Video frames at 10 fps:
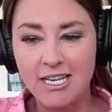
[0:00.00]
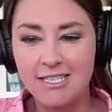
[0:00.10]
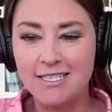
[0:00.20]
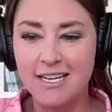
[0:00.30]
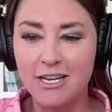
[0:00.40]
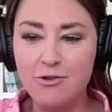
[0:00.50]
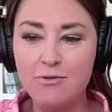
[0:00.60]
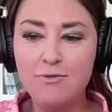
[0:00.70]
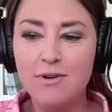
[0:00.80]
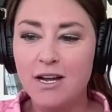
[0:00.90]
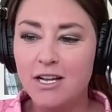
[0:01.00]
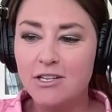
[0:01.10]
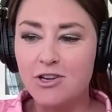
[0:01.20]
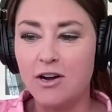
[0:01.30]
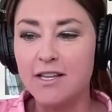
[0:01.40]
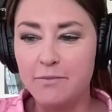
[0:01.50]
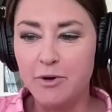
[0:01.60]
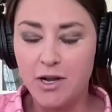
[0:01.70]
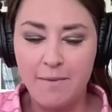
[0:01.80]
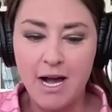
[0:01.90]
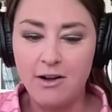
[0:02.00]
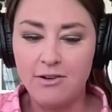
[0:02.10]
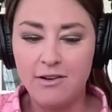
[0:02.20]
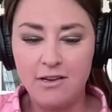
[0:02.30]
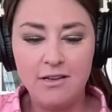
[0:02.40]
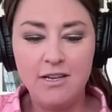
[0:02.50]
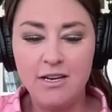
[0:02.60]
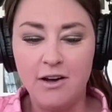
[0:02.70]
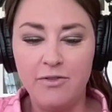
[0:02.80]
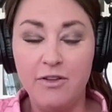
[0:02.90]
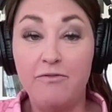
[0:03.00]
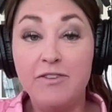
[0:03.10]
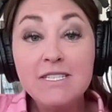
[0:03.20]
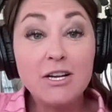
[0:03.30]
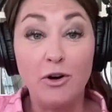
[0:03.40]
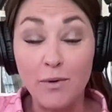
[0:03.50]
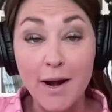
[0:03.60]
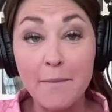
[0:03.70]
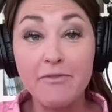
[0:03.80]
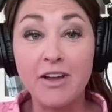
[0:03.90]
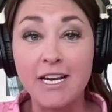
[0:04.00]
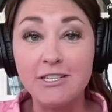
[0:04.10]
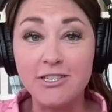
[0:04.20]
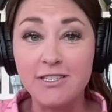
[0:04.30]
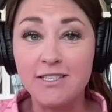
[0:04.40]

it's like you talk in the book about, the physical ramifications